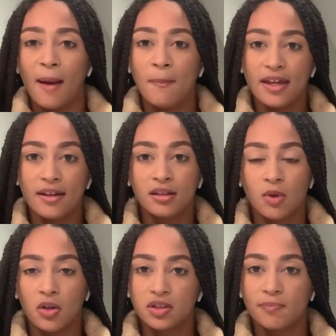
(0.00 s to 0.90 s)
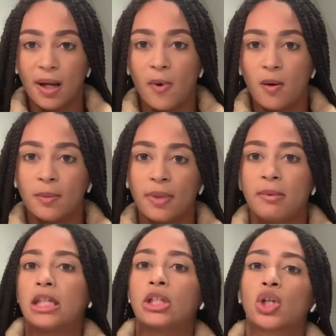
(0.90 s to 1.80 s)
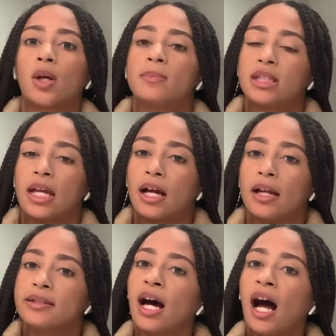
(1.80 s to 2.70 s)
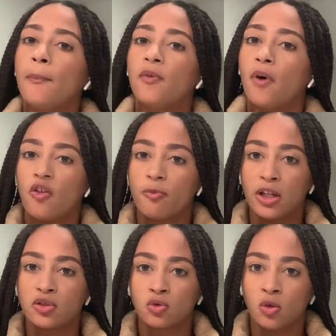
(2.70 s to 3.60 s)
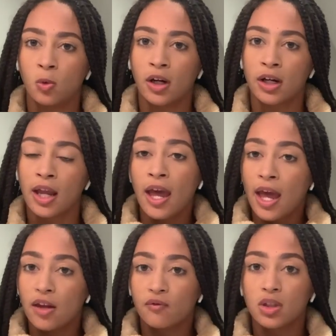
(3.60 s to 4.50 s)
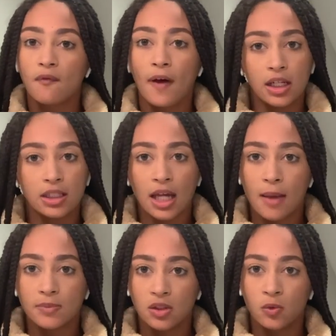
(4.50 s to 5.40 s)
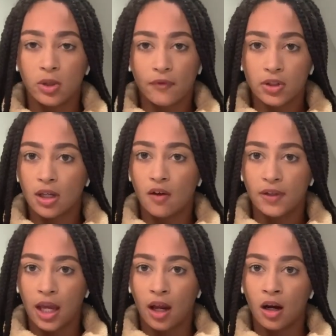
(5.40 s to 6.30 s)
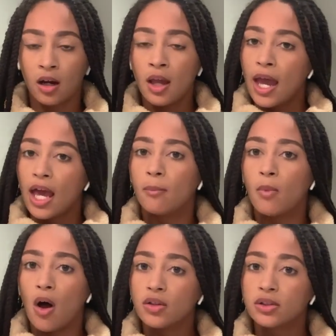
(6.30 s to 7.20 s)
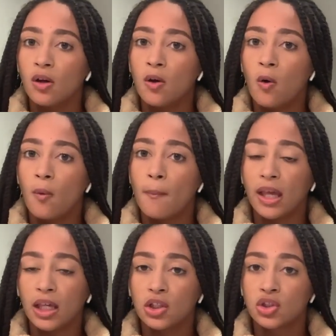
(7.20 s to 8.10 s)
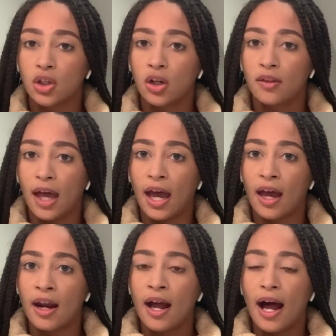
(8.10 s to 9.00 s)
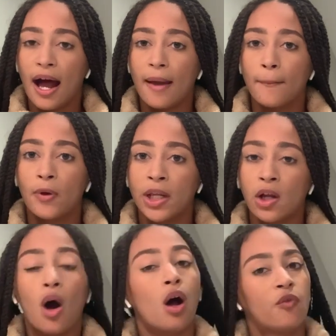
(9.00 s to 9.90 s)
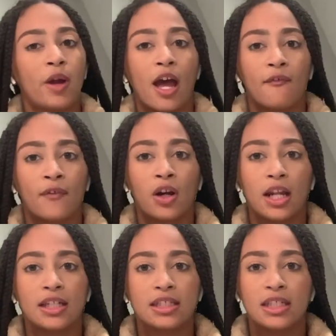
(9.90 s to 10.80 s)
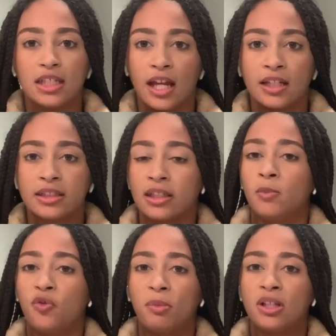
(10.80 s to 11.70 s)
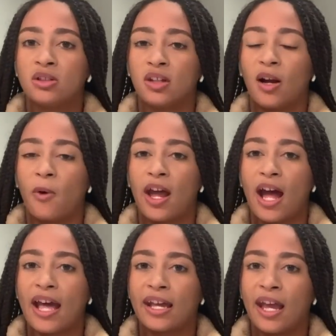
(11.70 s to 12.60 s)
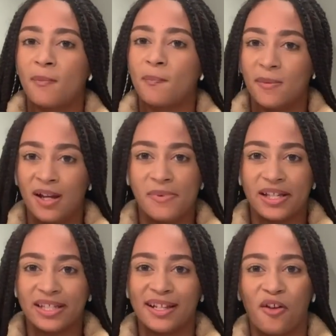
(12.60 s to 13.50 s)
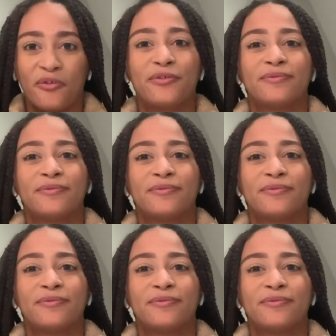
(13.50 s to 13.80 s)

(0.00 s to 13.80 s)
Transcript: I'm making the most of my moment by making sure I'm staying on top of all of my schoolwork and really finding times in the week for self-care. And I'm also making sure that I'm putting all of my effort into dance and movement so that way I can be my best self.